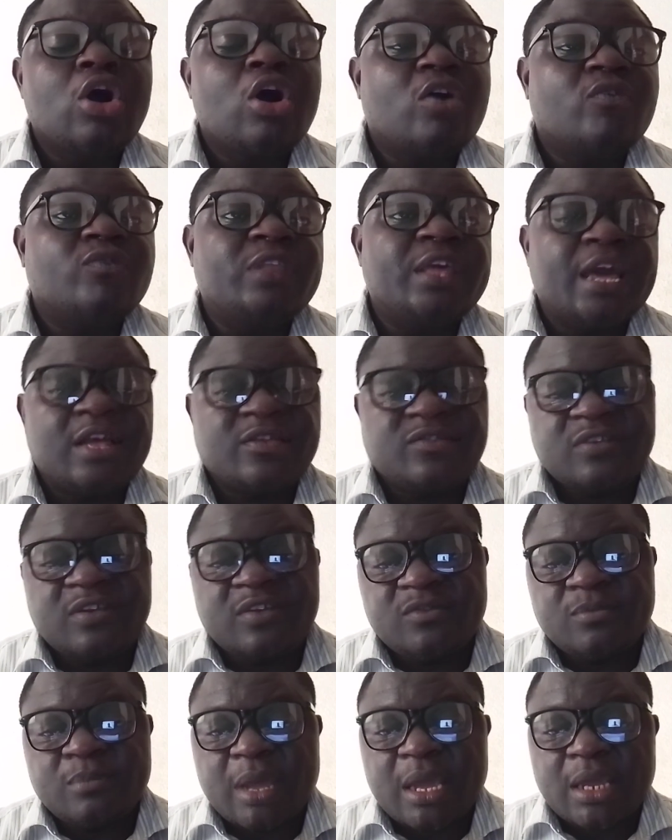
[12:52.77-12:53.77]
of the
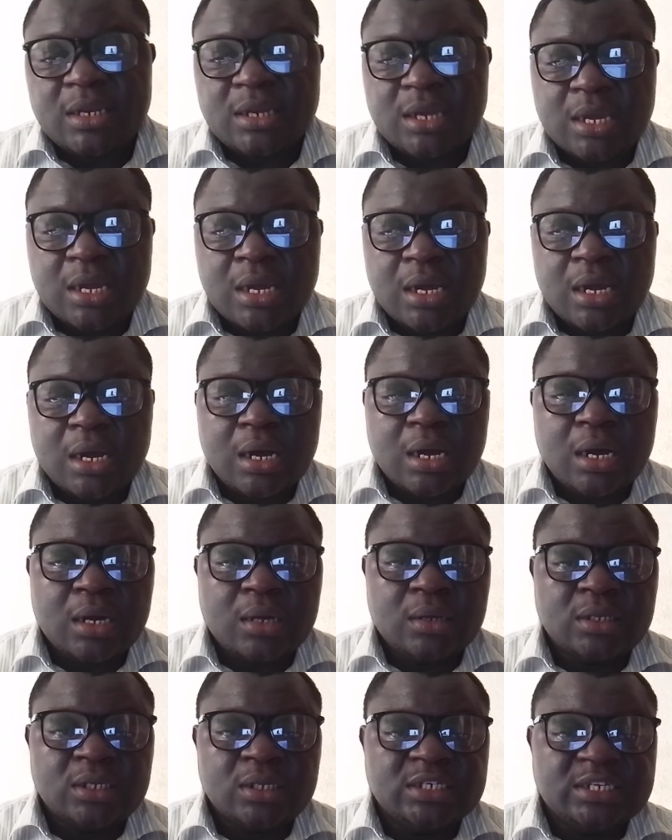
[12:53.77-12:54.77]
assessment
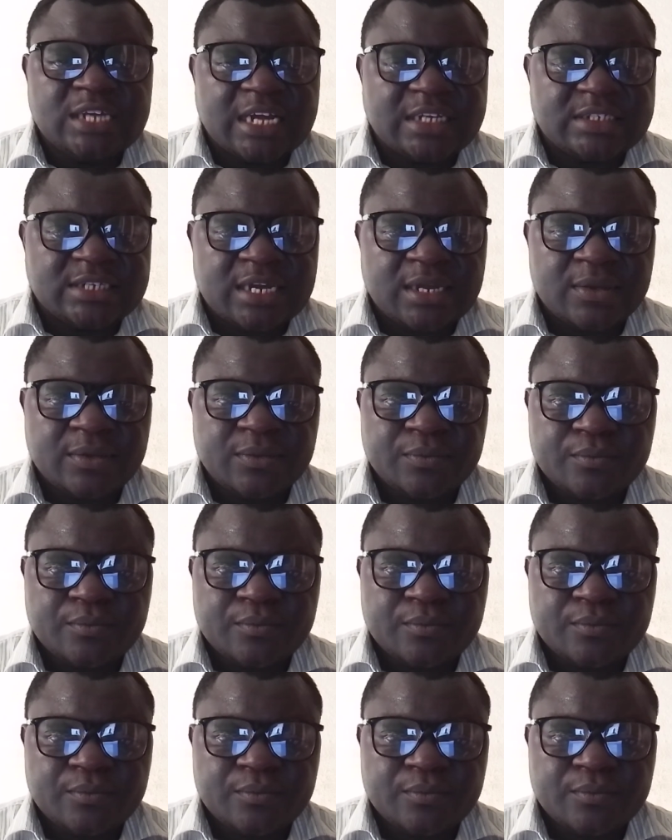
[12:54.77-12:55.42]
data.